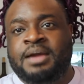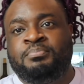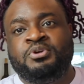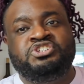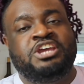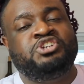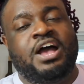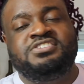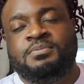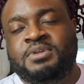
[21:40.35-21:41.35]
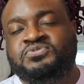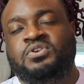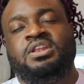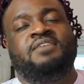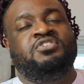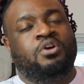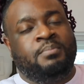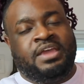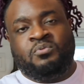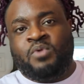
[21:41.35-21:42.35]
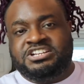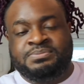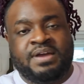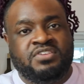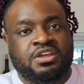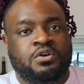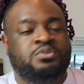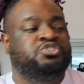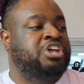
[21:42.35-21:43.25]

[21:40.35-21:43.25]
I appreciate y'all so much for loving on me and watching my video,